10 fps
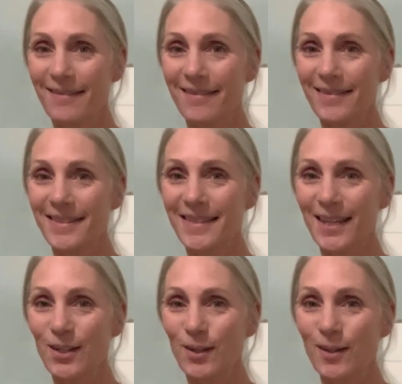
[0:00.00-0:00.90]

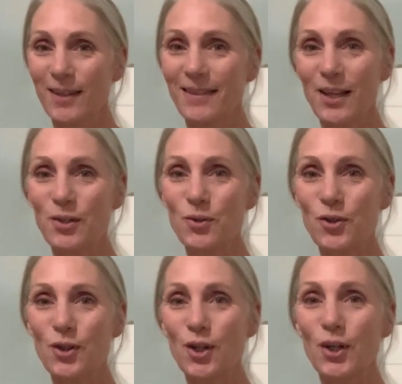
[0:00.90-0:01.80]
skill that you
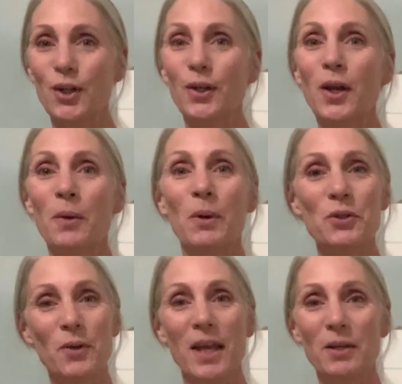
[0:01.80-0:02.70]
should learn when
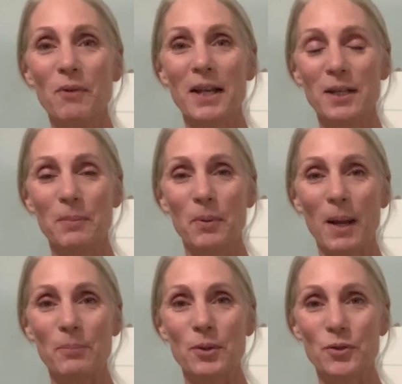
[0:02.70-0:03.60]
you're getting ready to
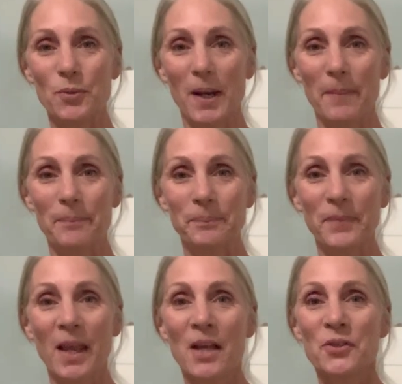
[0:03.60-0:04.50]
prep your trim.
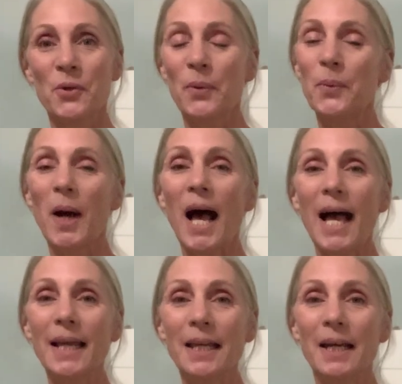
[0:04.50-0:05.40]
So
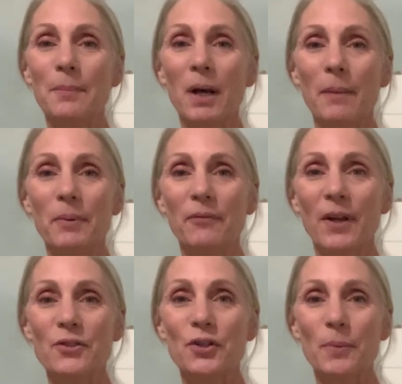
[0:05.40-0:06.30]
I am a
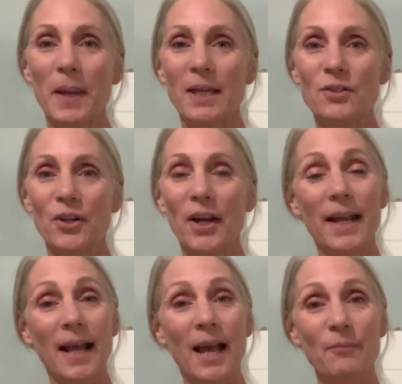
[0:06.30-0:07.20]
professional painter and I
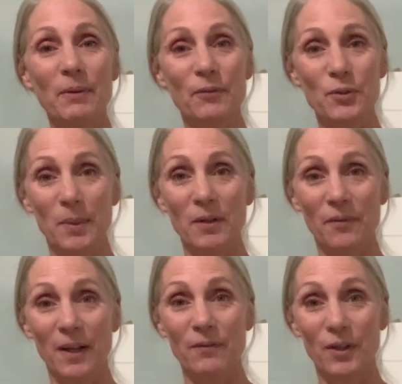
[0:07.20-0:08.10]
have been for
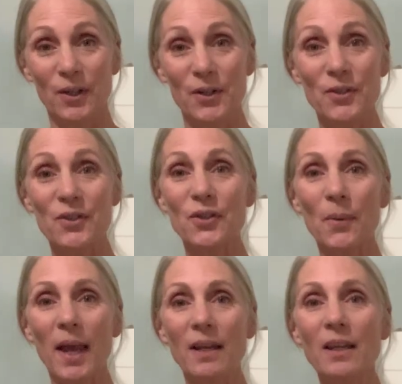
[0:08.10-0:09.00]
25 years. So
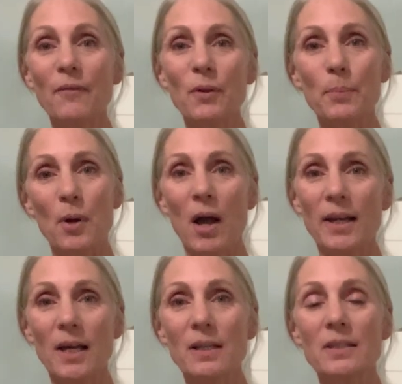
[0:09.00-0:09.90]
any of the
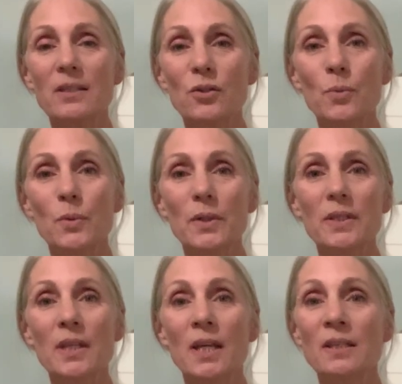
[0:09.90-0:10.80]
products,
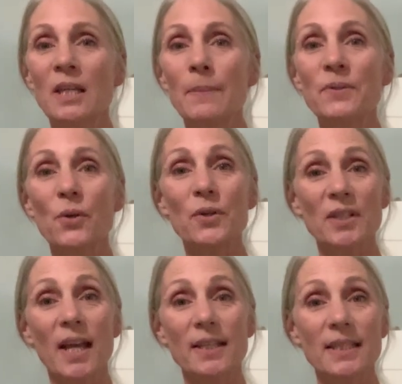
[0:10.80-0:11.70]
tools, tips, or
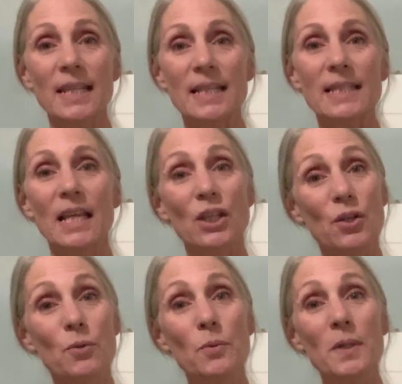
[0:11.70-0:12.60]
techniques that
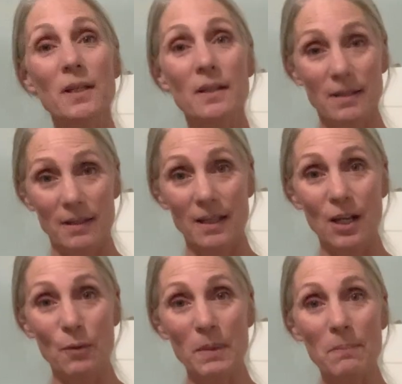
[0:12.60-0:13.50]
you
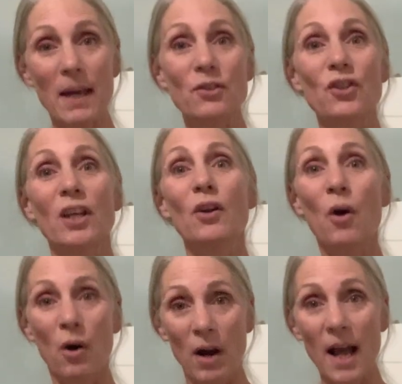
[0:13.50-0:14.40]
hear me mention
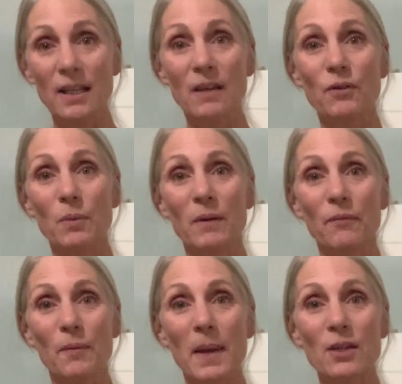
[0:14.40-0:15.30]
or I give you
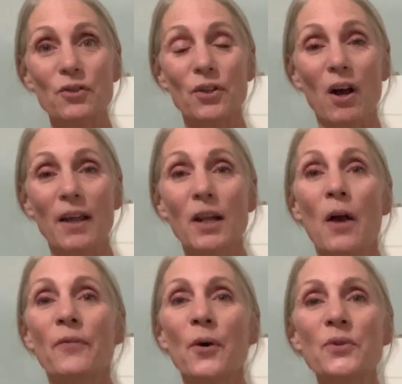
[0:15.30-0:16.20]
information on,
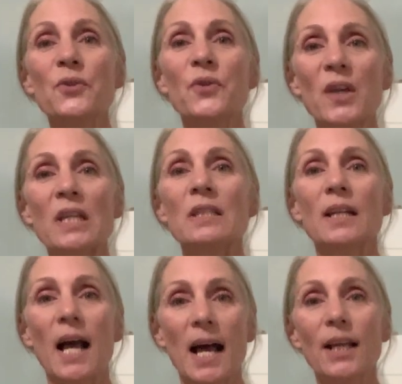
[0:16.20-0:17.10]
those are things that
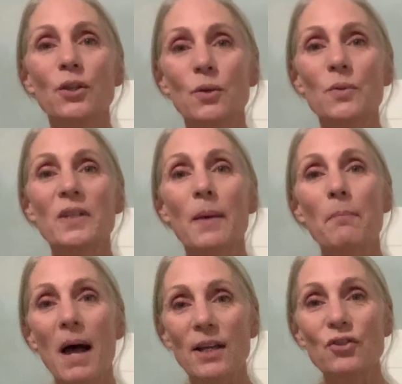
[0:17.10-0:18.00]
I use in
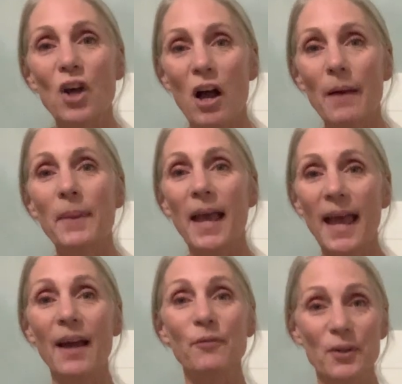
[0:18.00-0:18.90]
my job
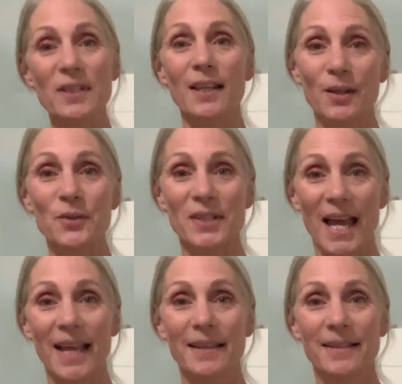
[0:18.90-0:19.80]
every single day.
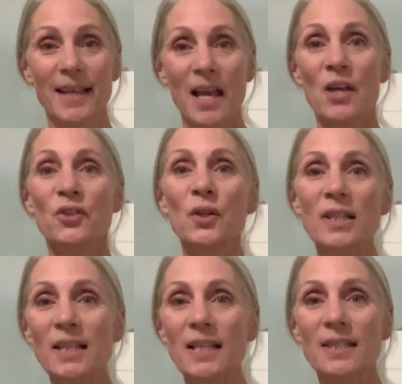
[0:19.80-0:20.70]
So
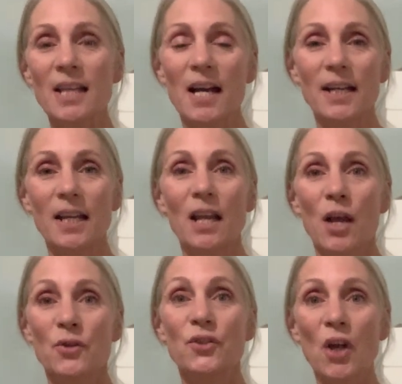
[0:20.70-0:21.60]
let's get started.
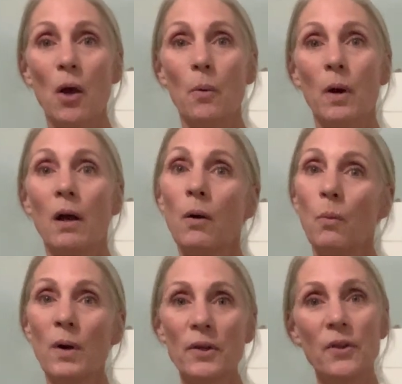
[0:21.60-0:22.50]
So
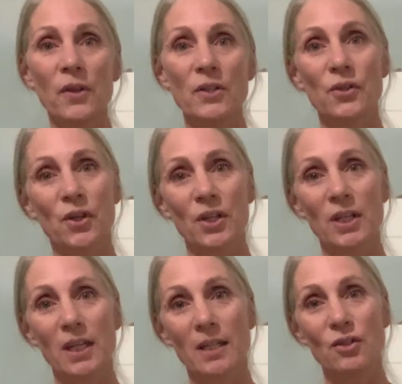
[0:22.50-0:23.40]
what are the things you're going to
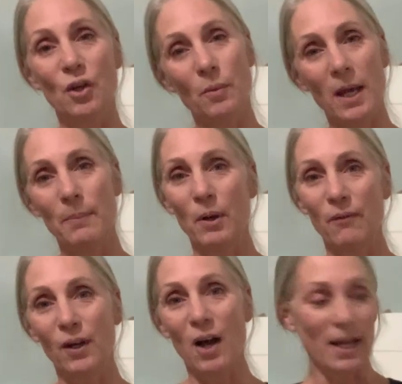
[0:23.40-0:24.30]
need to create a
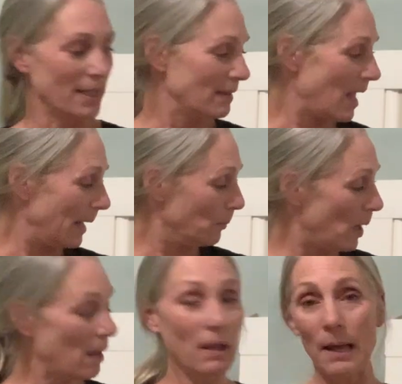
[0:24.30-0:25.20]
perfect caulking line?
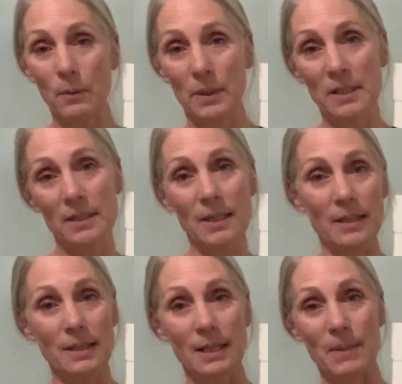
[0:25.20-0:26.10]
Well, I don't want to
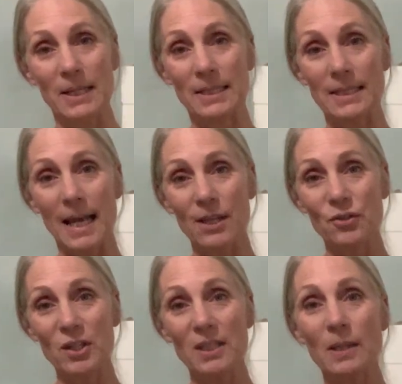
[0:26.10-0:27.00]
insult anybody's
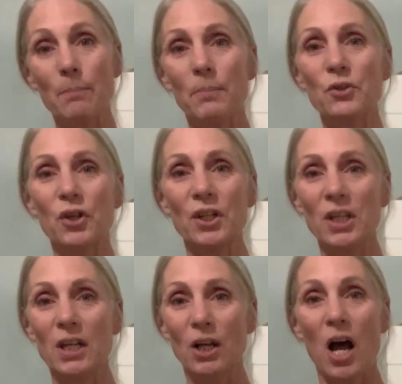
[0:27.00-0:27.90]
intelligence, but you're going to
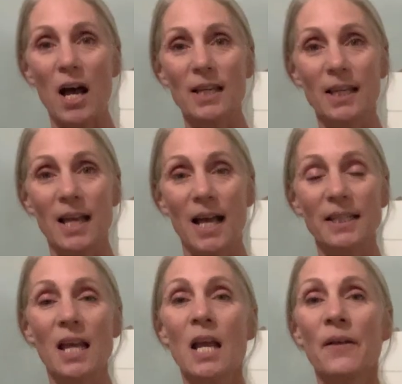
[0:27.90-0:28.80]
need a caulking gun.
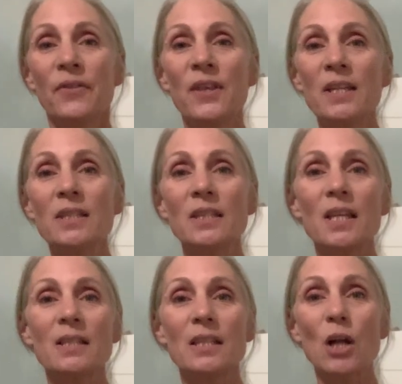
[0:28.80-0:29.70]
This
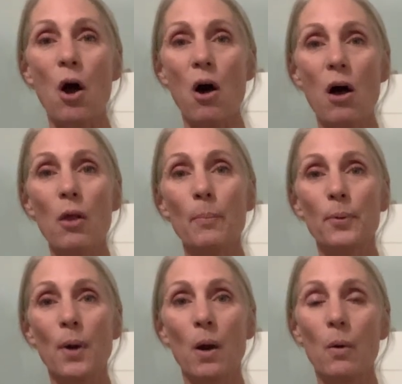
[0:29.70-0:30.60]
is an
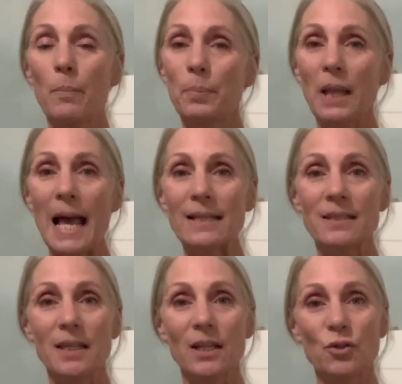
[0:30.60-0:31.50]
all-pro
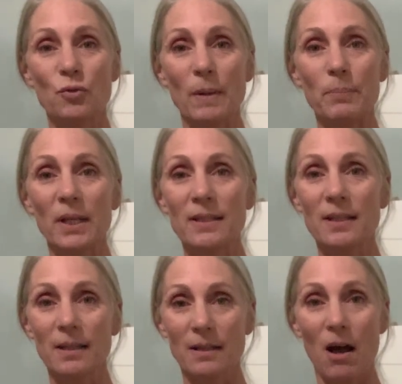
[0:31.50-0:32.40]
plastic dripless
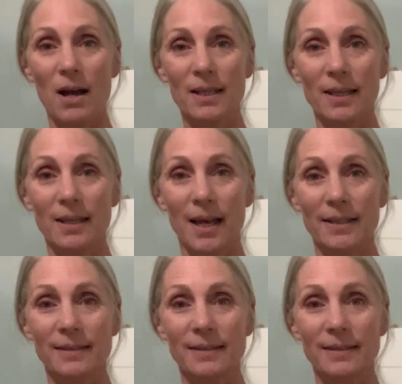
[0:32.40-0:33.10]
caulking gun.